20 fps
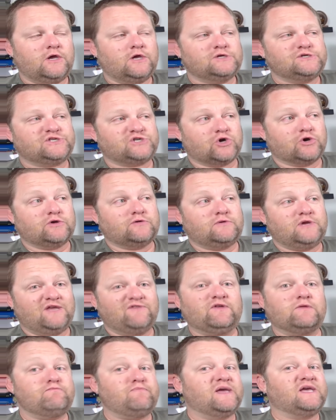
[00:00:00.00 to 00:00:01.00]
Certain,
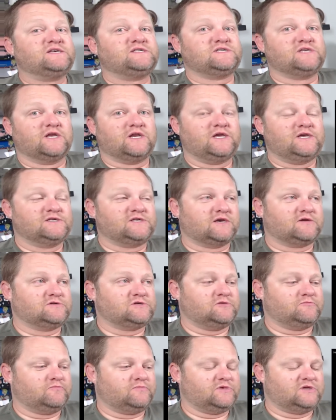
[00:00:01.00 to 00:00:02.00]
even big cities, like t-